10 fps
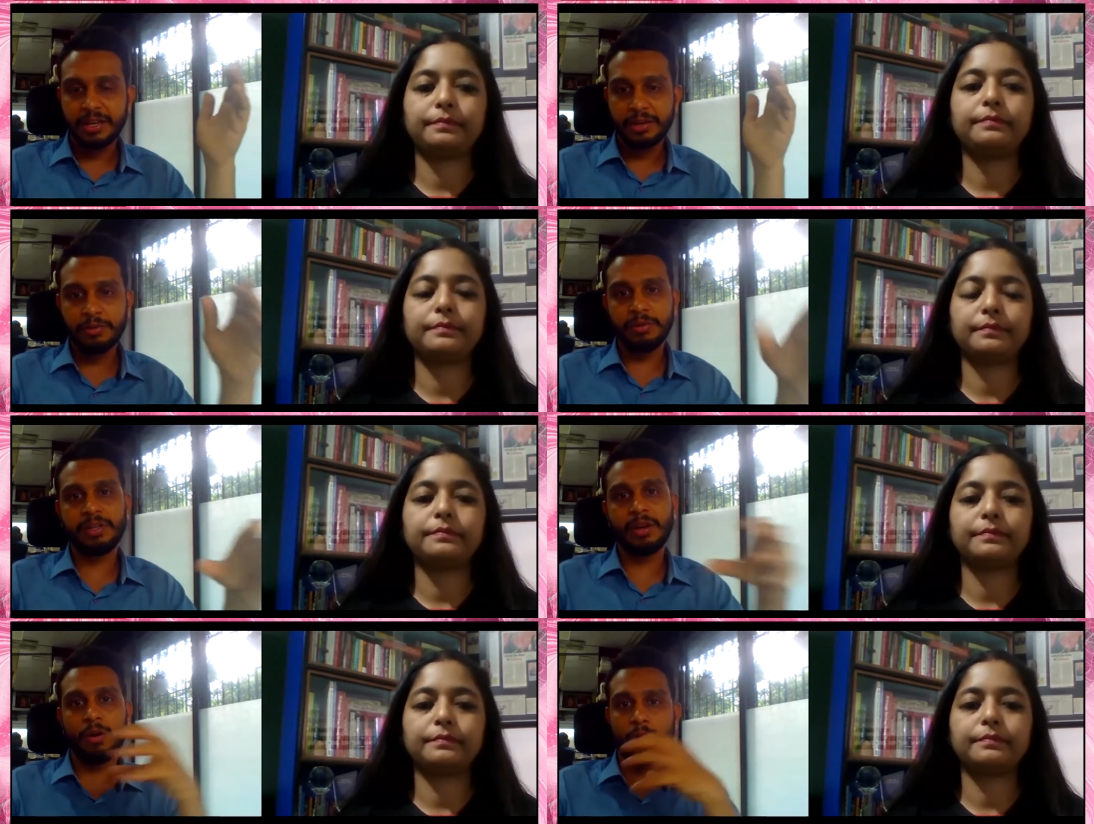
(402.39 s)
Speaker 1: use
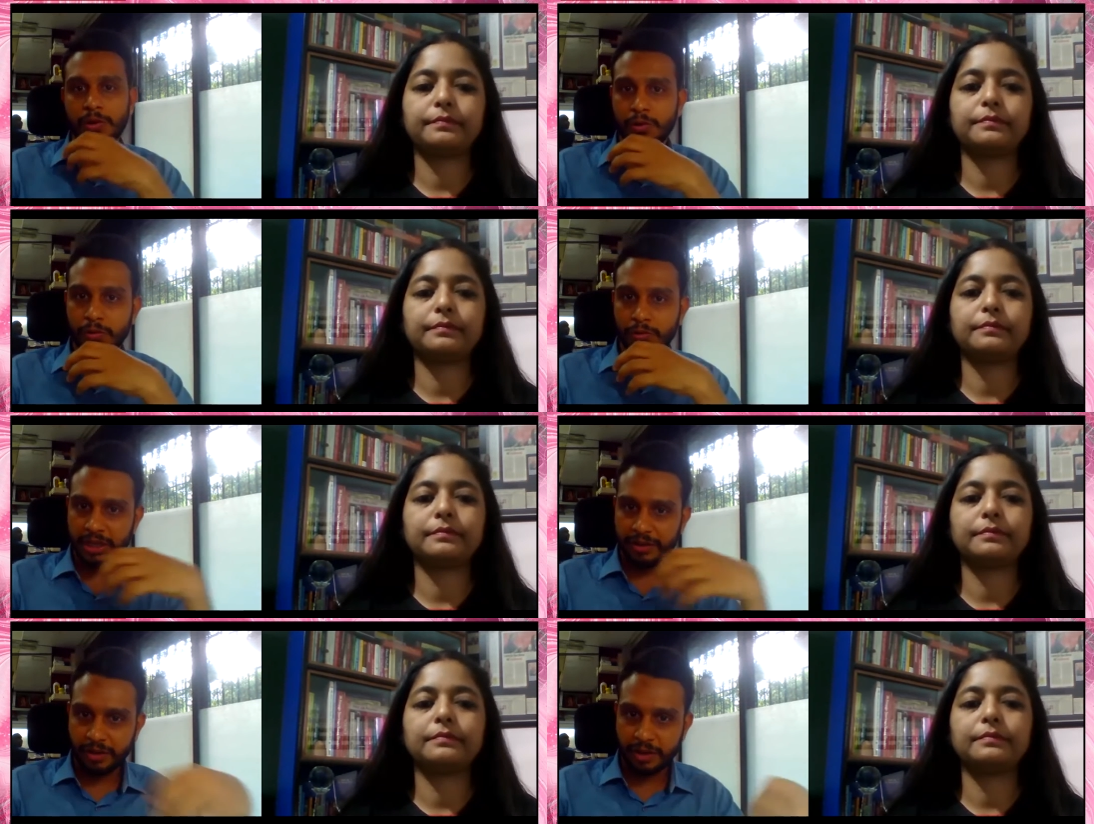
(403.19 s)
they all go to the
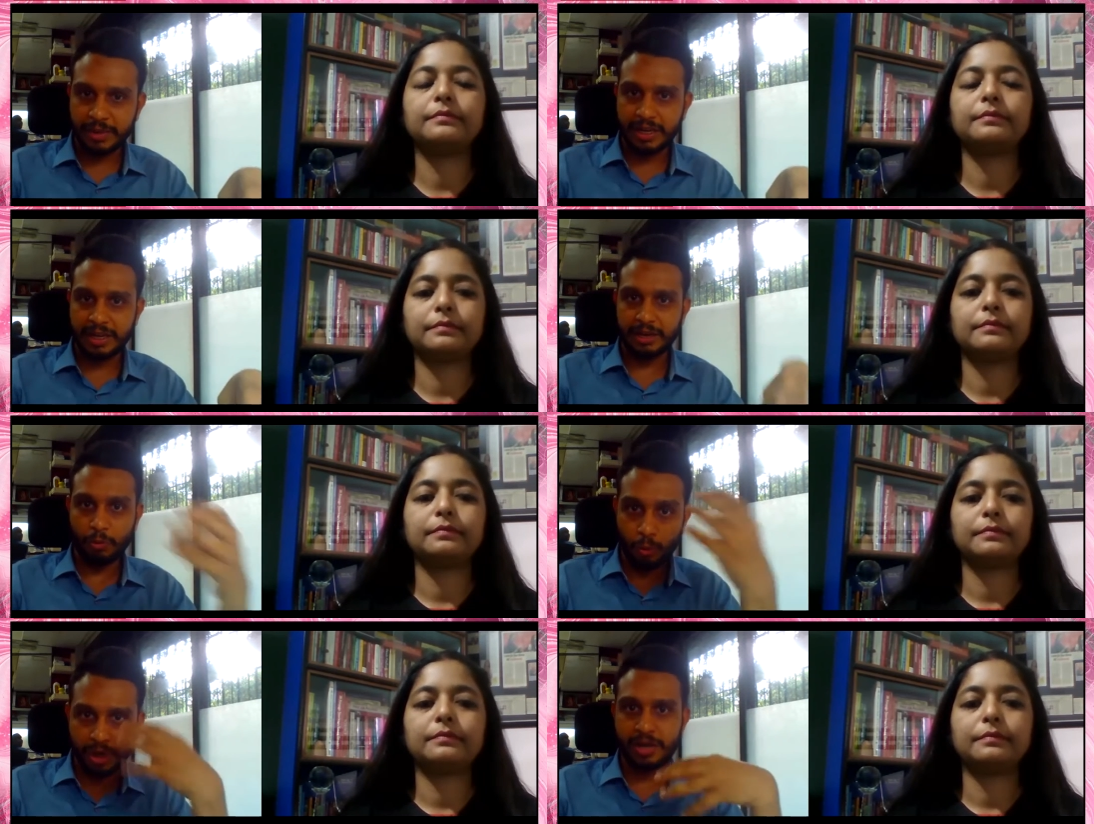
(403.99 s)
liver mainly
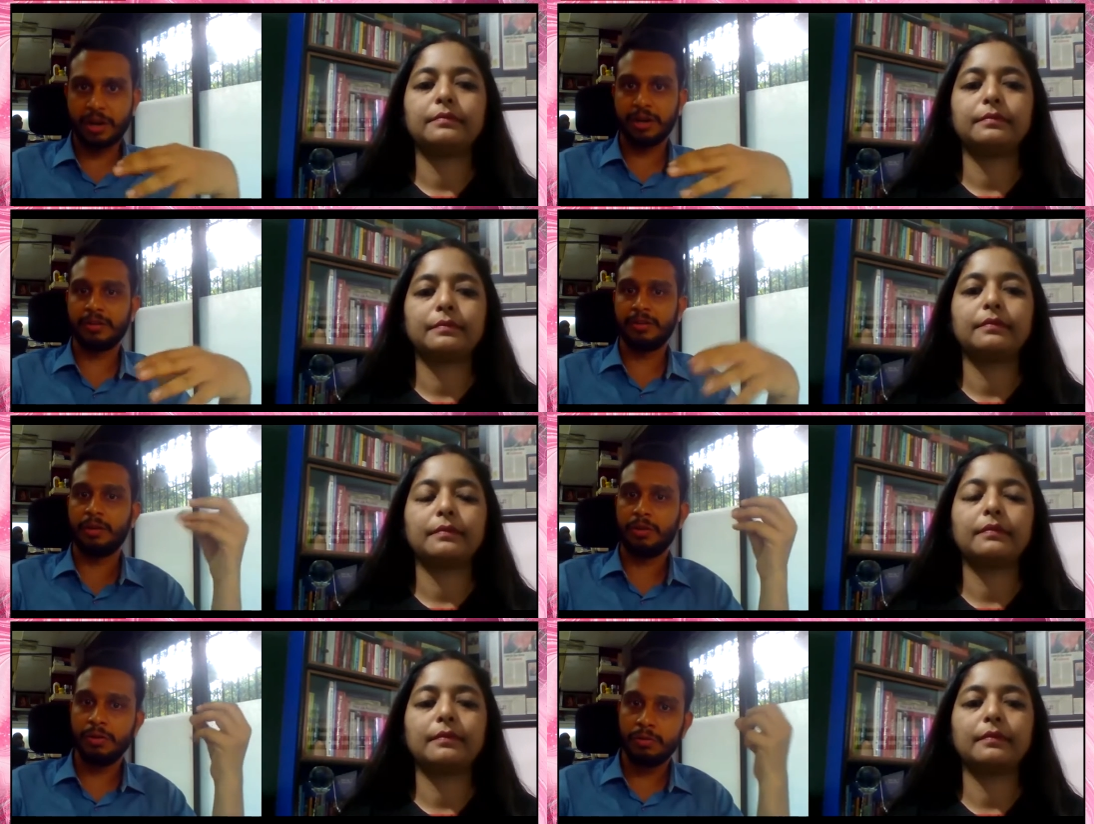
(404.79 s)
oral drugs they
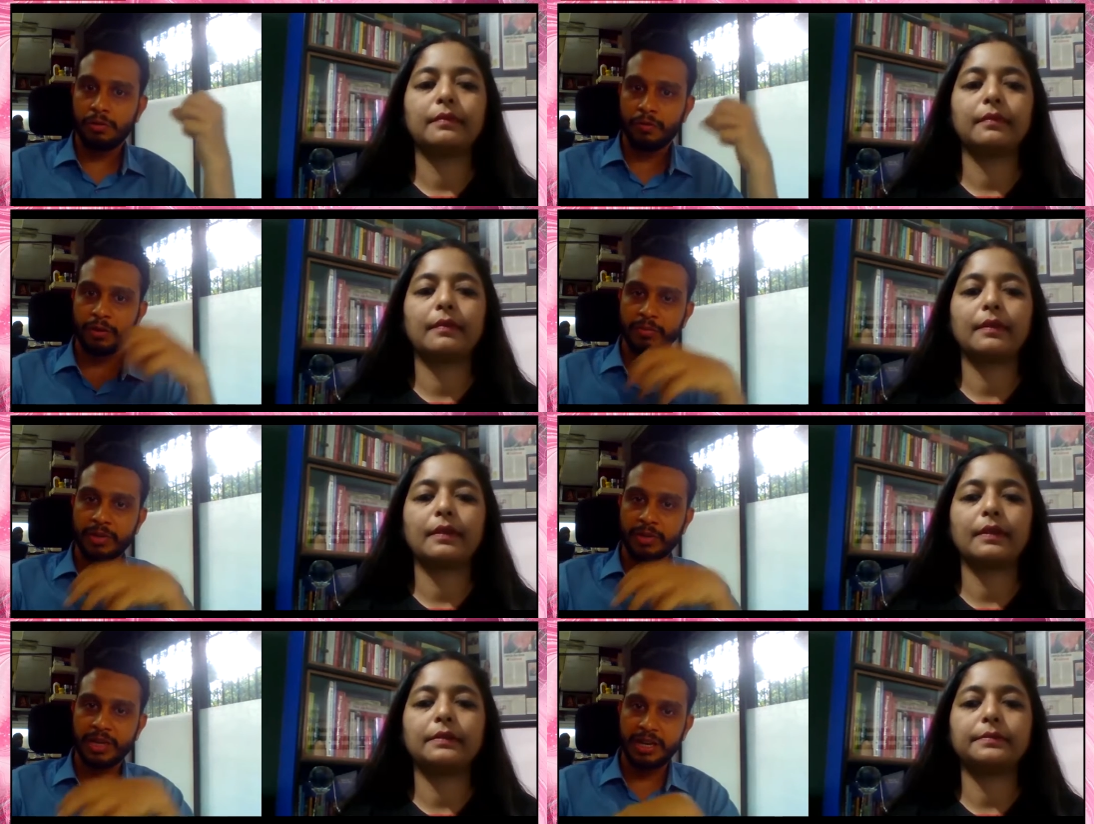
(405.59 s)
all go from
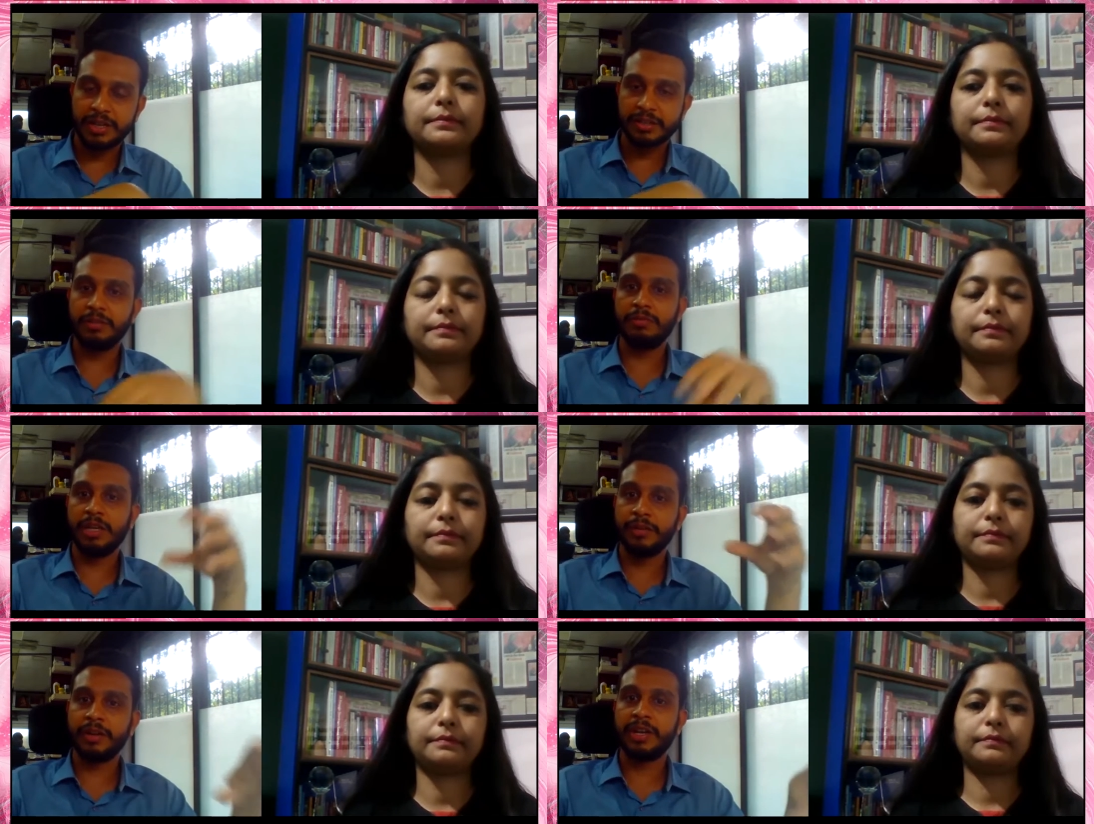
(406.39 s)
the intestine
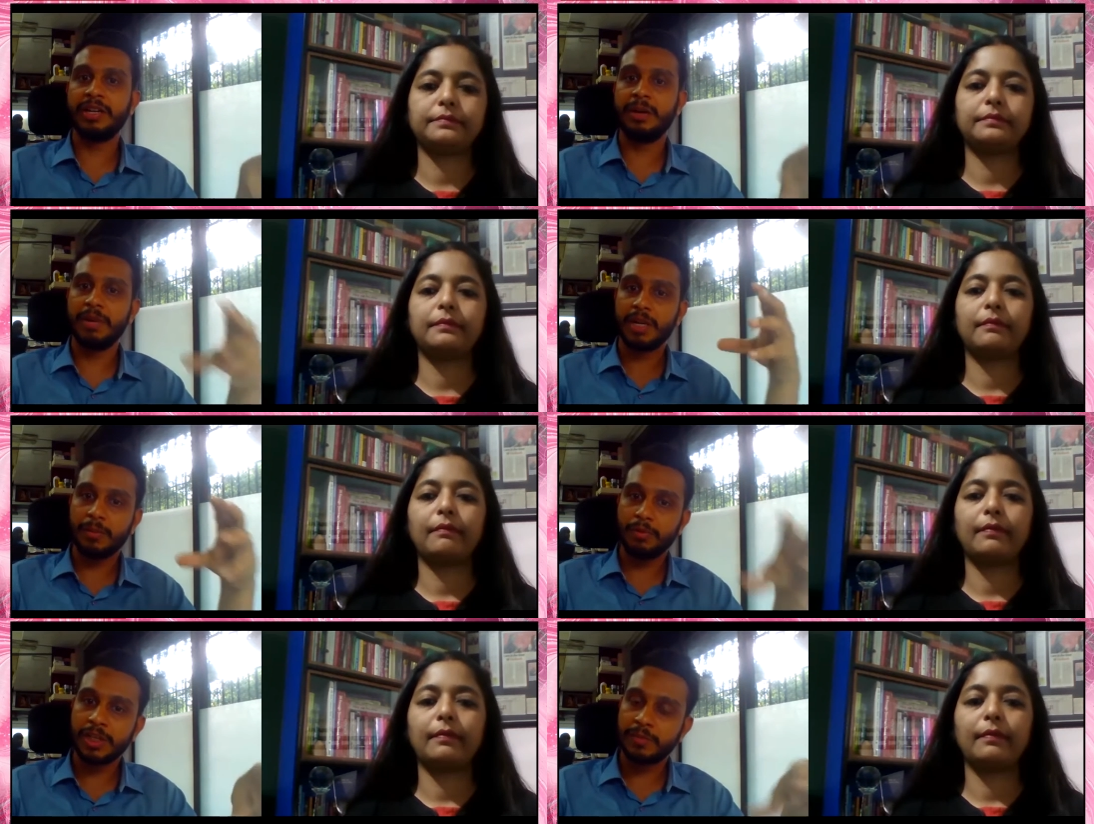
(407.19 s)
to liver and they are
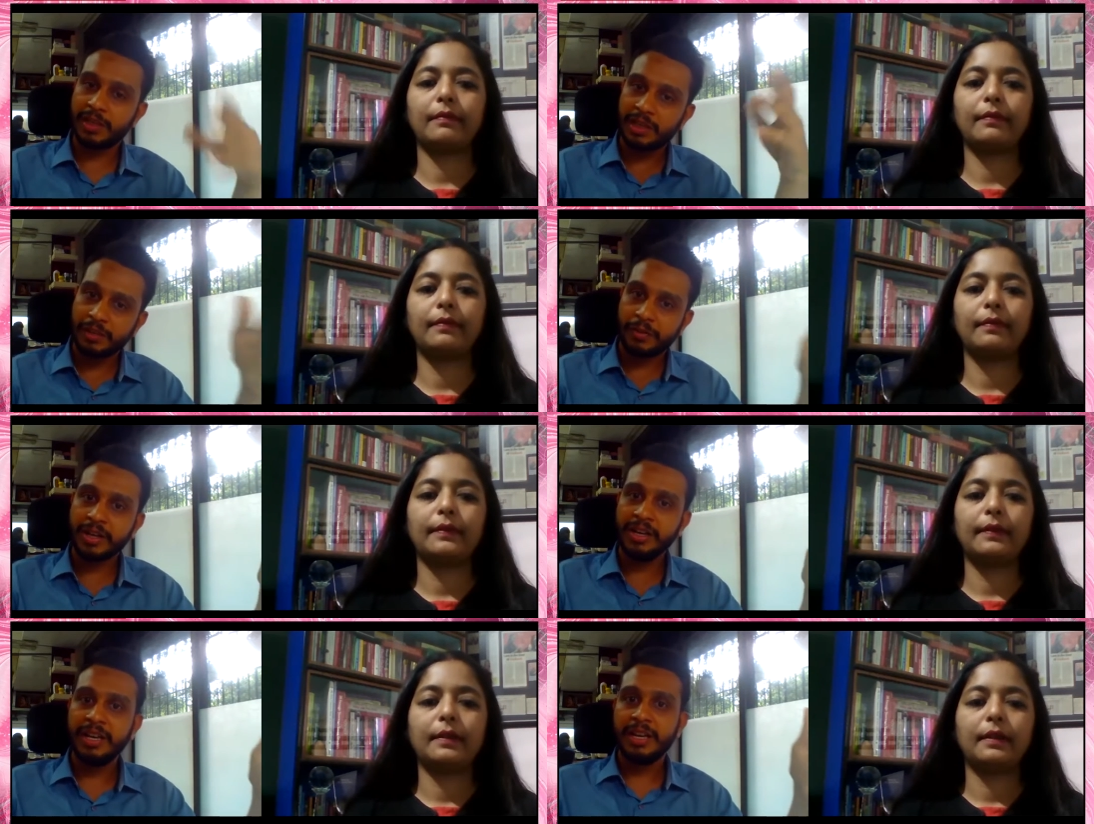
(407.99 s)
metabolized by the liver
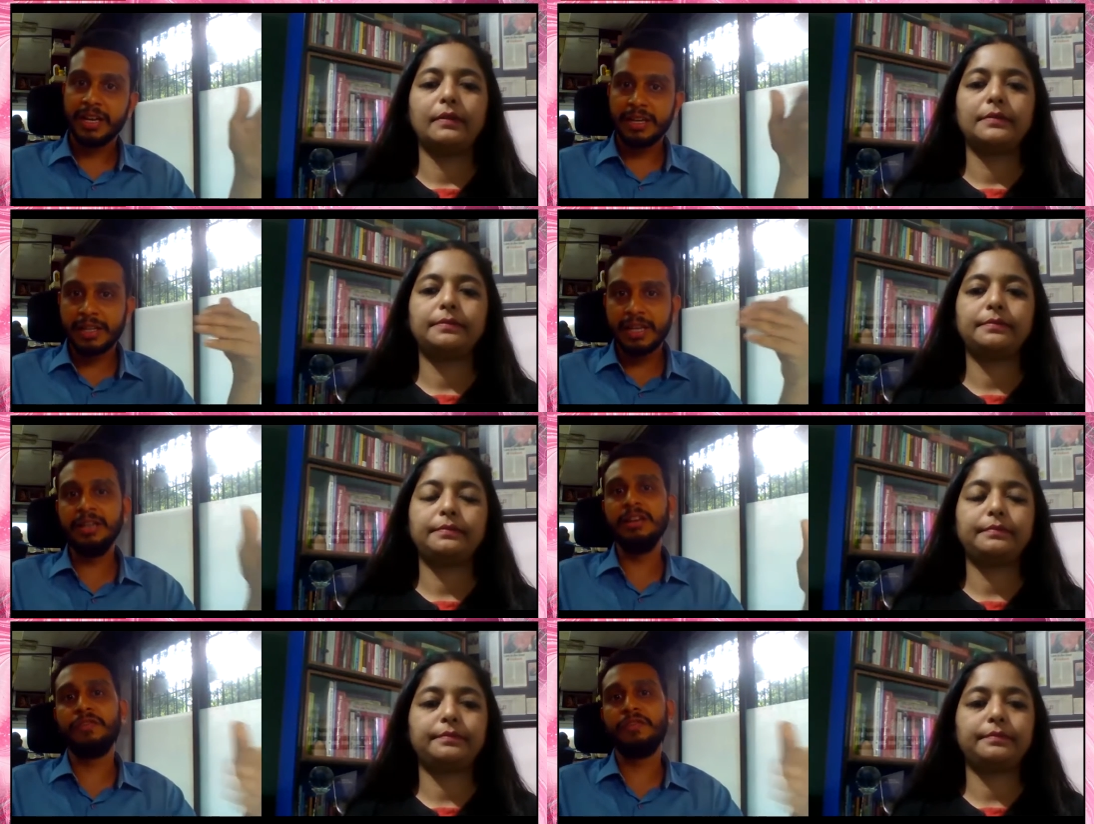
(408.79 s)
and then the